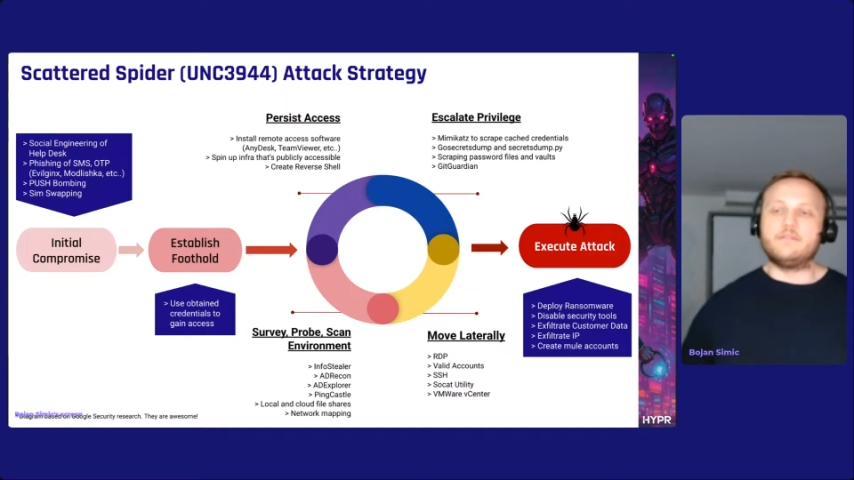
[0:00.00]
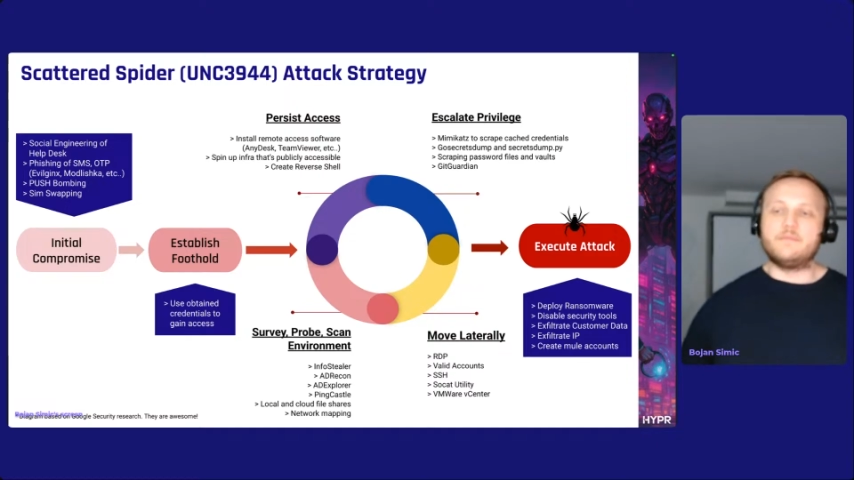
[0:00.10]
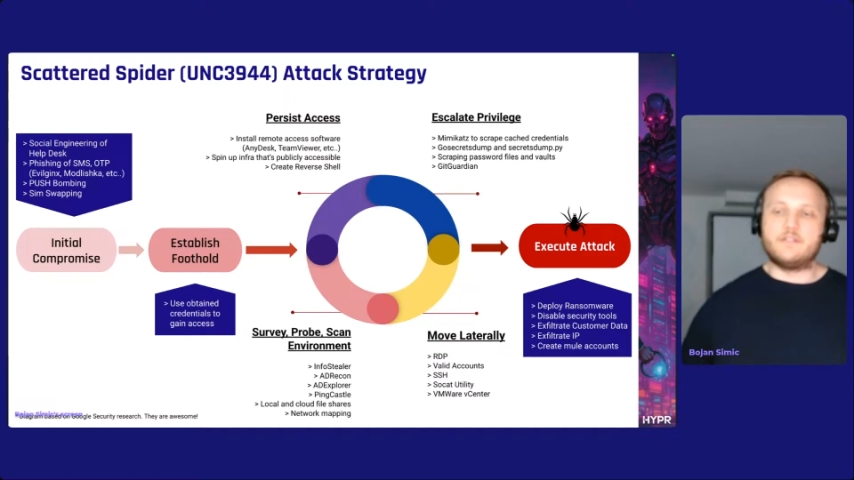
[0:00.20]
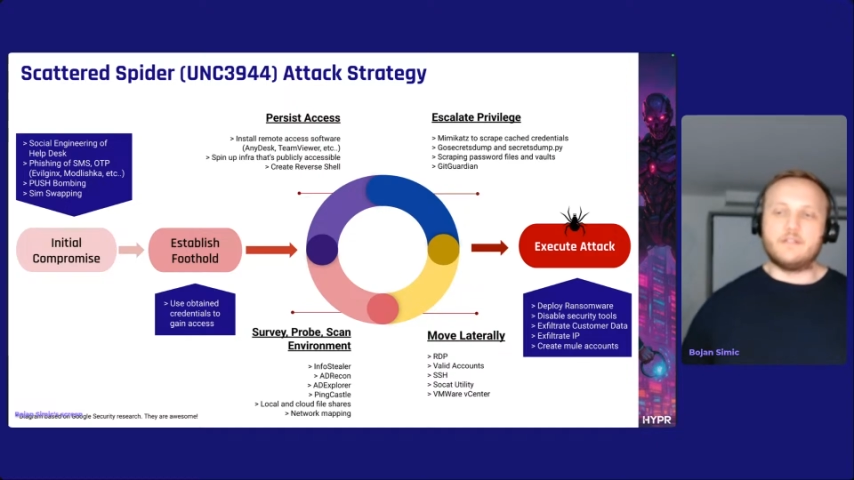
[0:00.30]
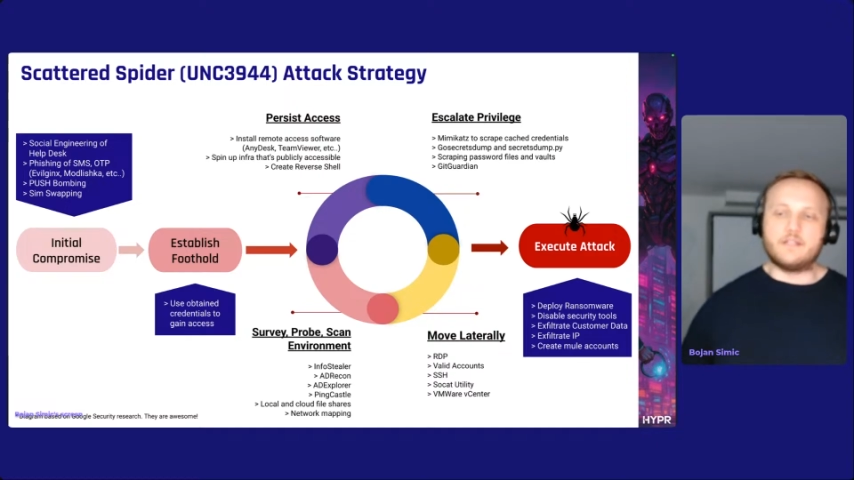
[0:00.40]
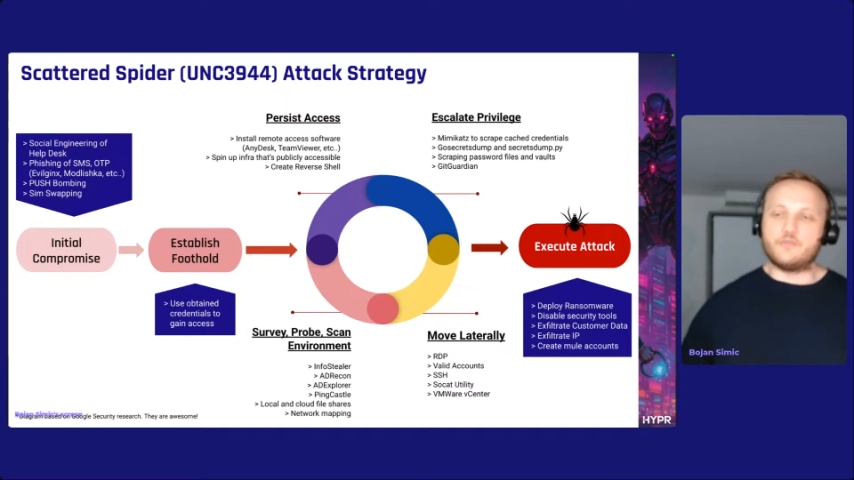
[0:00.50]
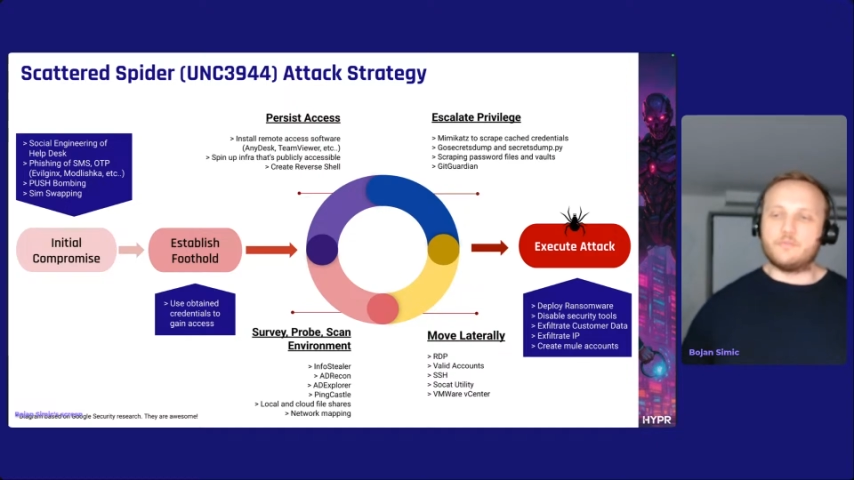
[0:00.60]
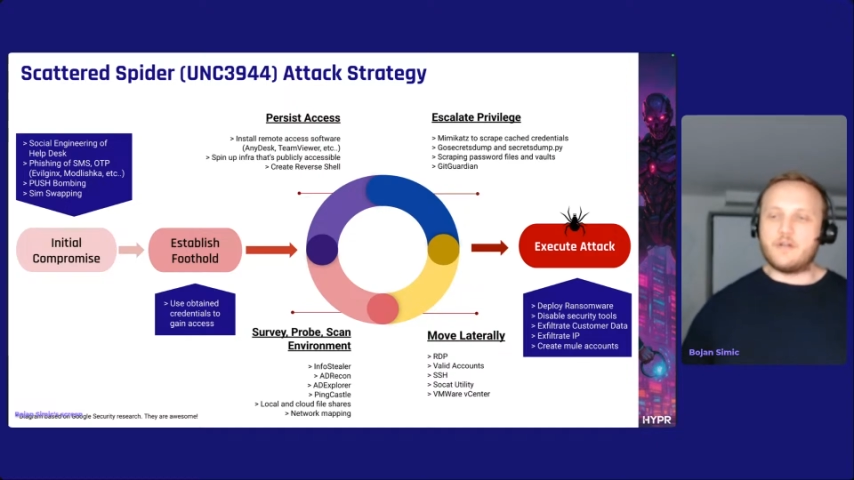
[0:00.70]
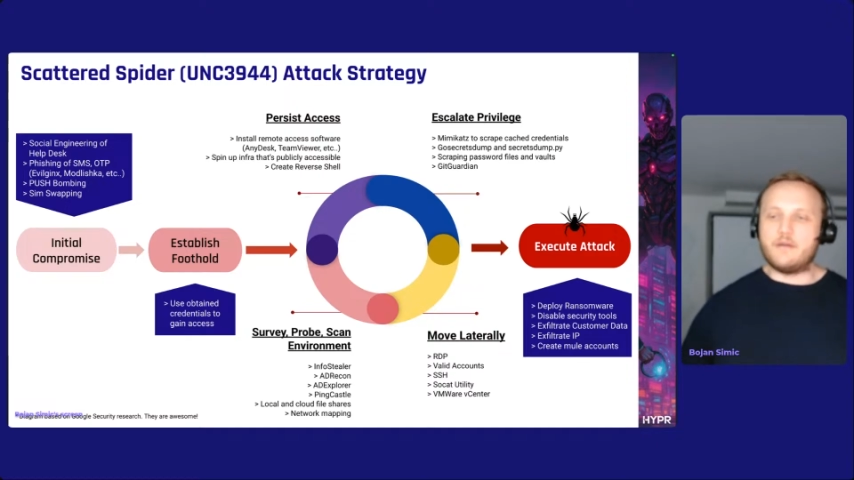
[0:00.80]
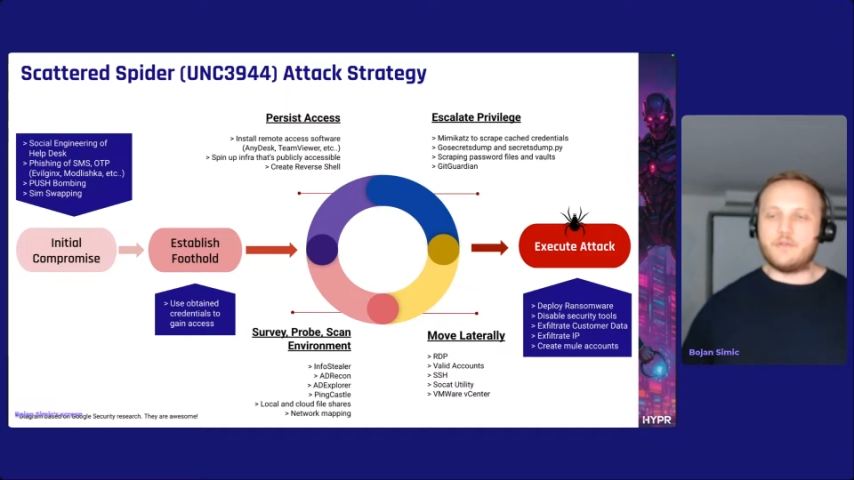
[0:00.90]
intellectual
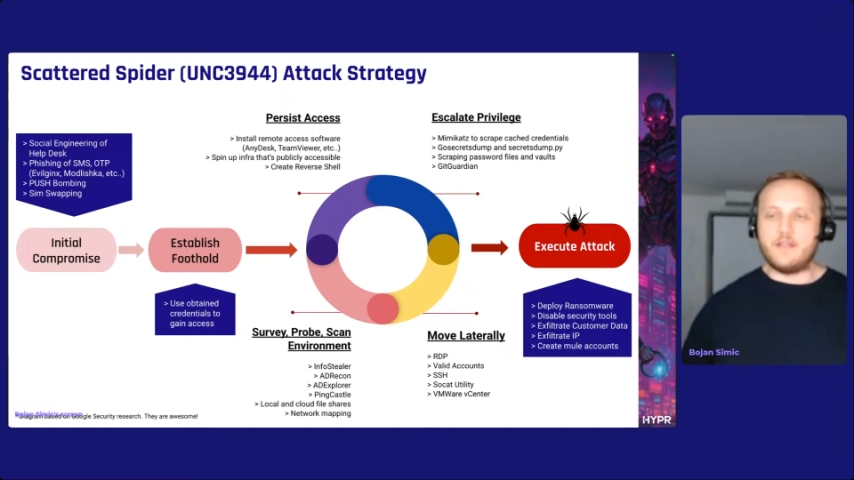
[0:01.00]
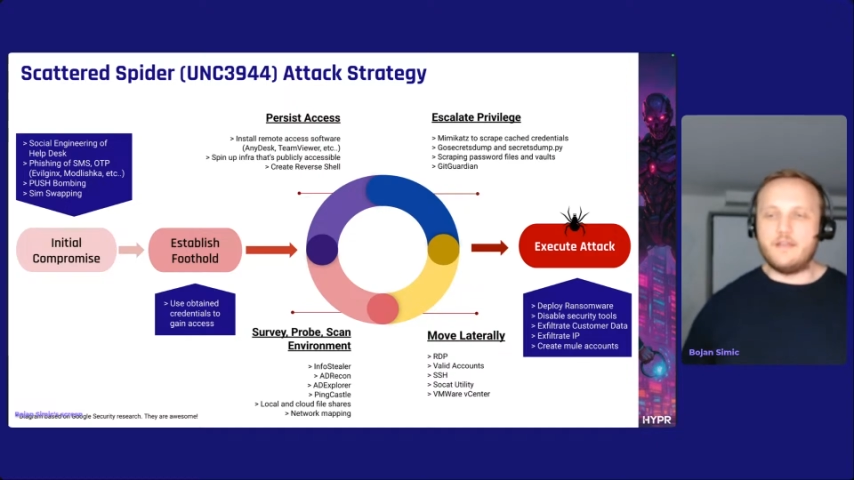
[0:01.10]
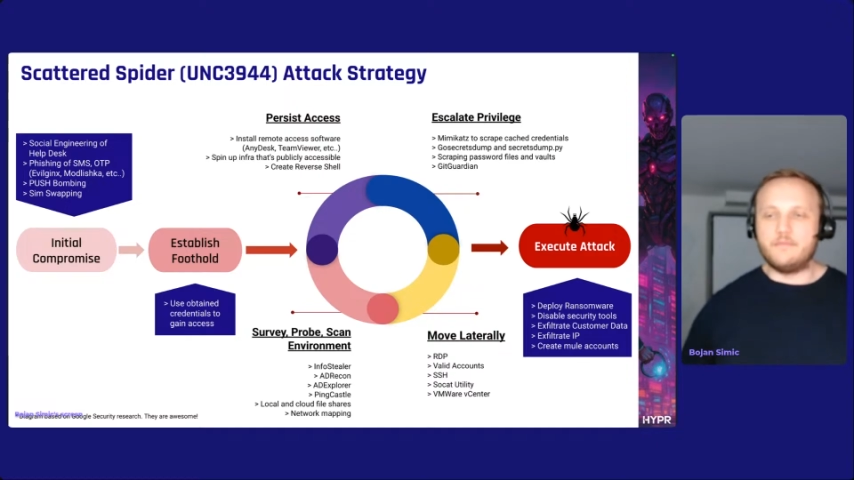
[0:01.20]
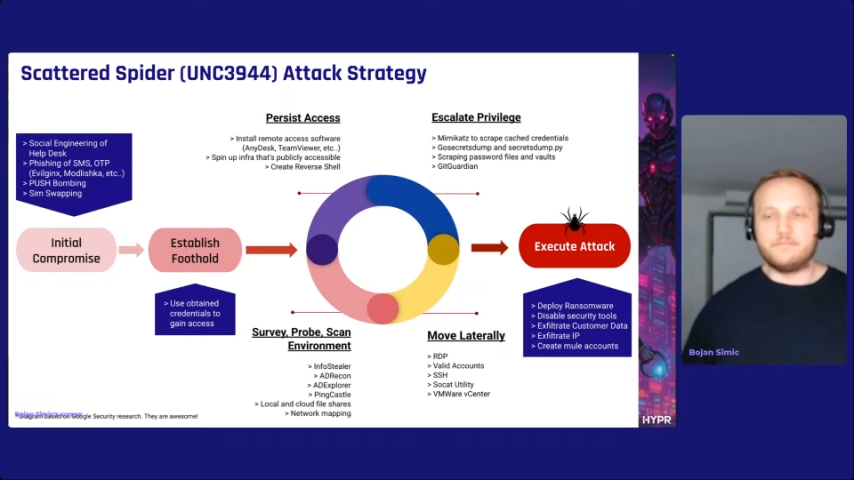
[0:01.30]
property,